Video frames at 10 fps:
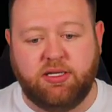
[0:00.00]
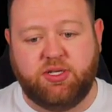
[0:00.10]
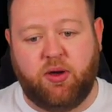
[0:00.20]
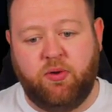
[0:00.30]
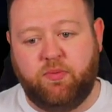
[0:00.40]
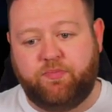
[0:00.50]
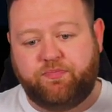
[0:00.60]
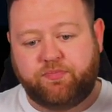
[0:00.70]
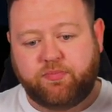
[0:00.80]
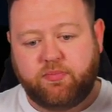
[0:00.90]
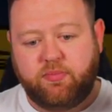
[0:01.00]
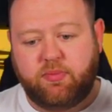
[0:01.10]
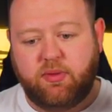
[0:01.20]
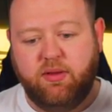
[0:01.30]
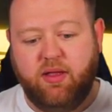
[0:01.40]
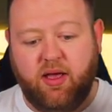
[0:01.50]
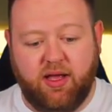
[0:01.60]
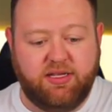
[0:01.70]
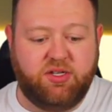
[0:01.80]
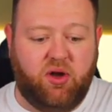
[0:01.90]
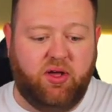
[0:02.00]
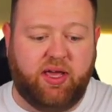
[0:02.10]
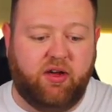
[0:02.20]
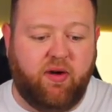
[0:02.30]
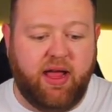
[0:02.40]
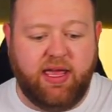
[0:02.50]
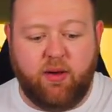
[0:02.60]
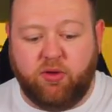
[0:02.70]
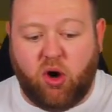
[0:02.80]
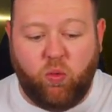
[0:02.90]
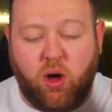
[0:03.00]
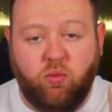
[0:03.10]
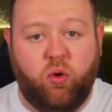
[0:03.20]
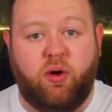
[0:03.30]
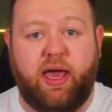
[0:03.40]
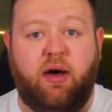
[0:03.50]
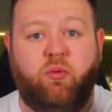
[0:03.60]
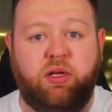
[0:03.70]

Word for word: So. Uh, it's not looking great. Yeah, we've got one walkout,